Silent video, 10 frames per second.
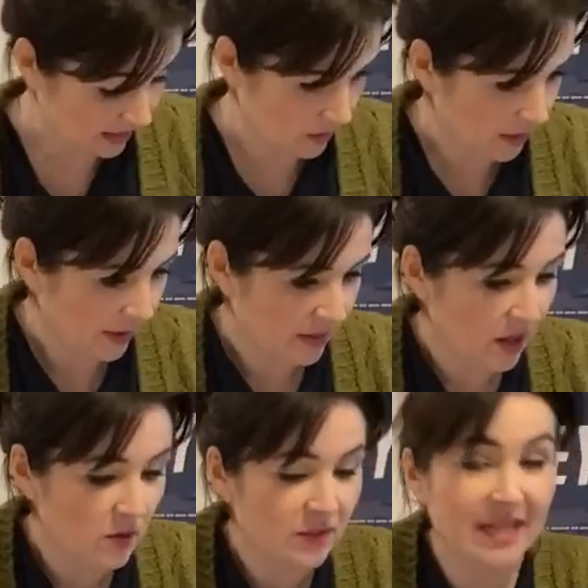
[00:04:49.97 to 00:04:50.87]
so anyway,
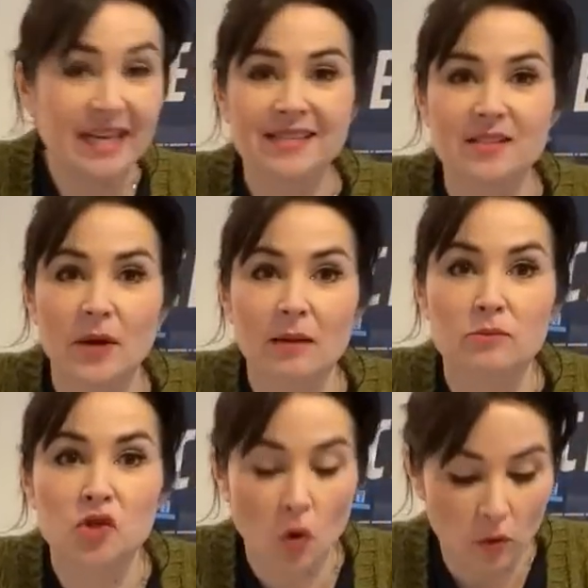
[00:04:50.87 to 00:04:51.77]
those links to it I'm
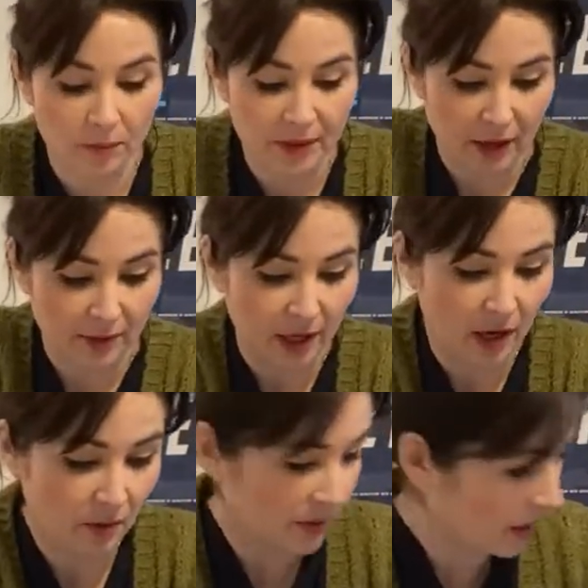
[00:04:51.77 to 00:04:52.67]
sure will be going
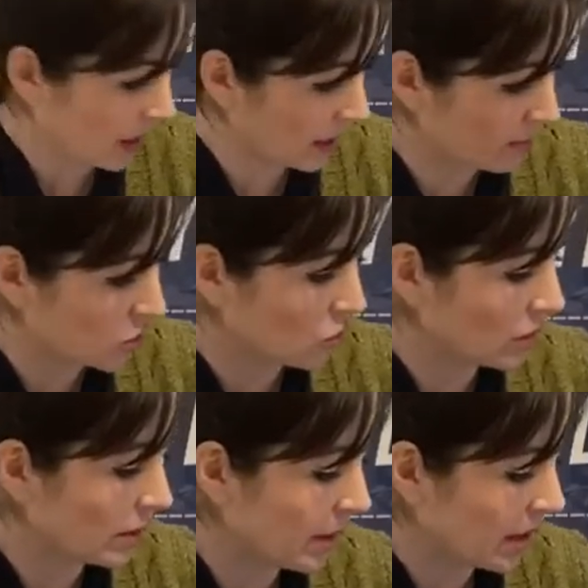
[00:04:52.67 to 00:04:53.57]
up um,
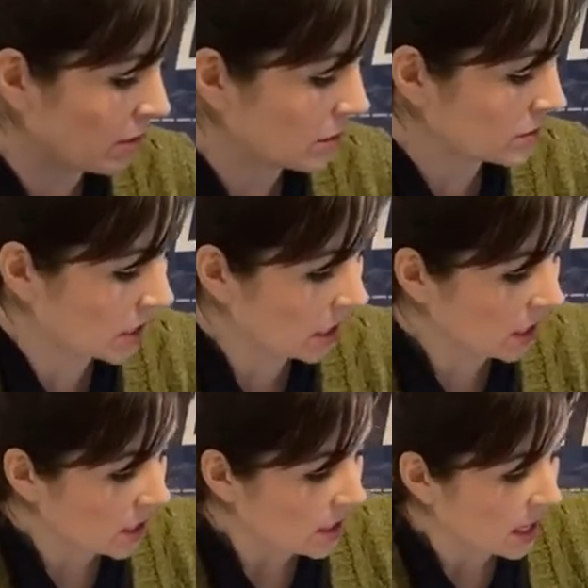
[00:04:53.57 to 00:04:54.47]
shortly by Rosie.
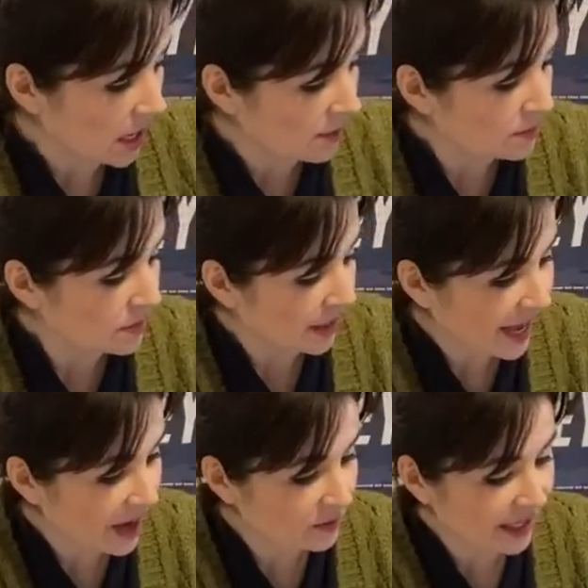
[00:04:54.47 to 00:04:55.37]
Um, the
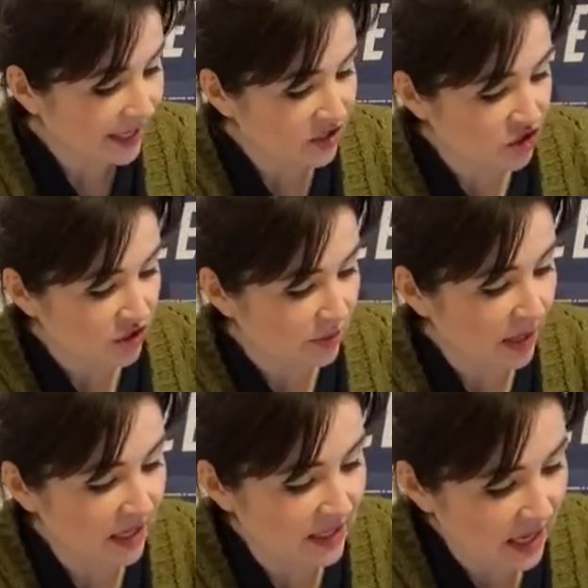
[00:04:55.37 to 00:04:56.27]
cowl neck is just a
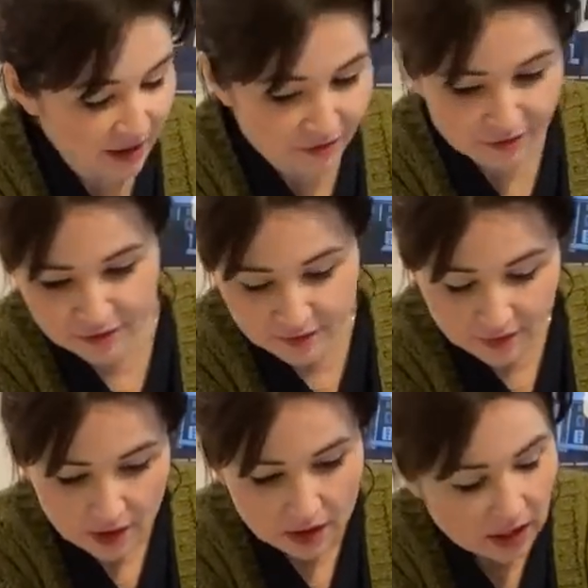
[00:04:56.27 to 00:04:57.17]
P D F,
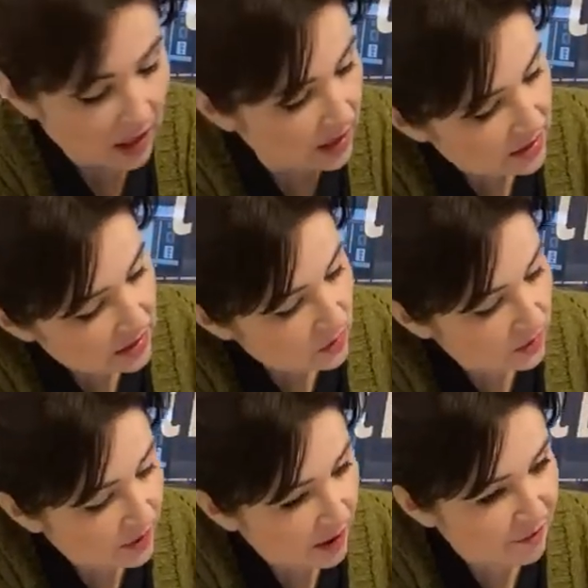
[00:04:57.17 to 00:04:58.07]
Guys, it's one
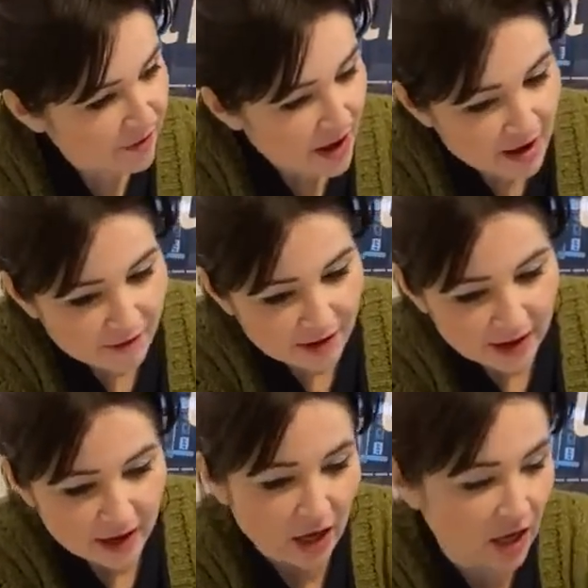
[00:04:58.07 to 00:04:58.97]
of our
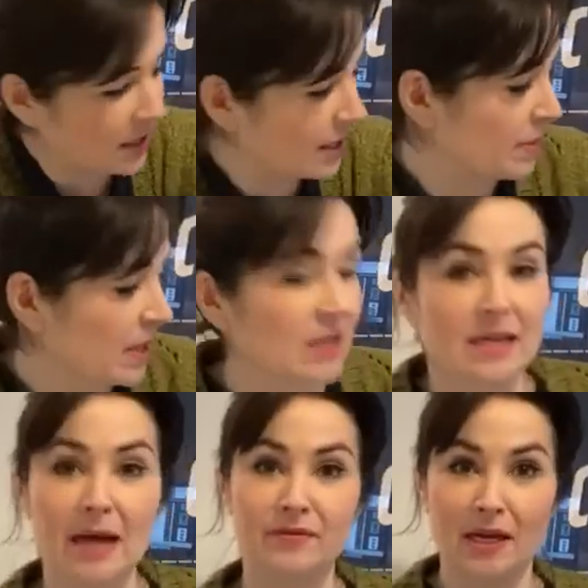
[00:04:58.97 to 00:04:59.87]
very early P D
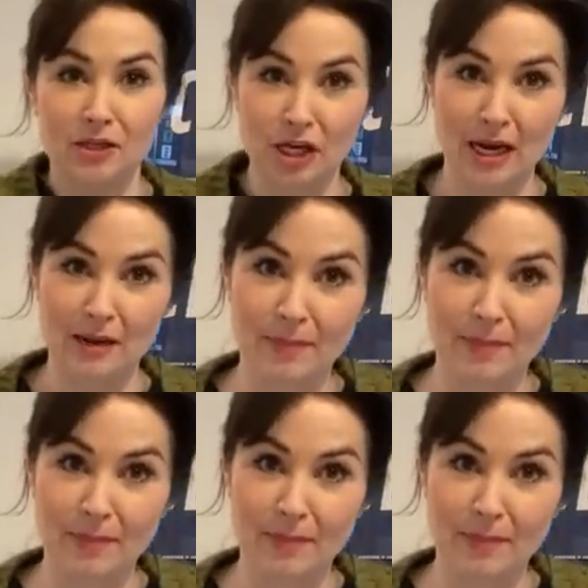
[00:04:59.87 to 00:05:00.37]
Fs actually. I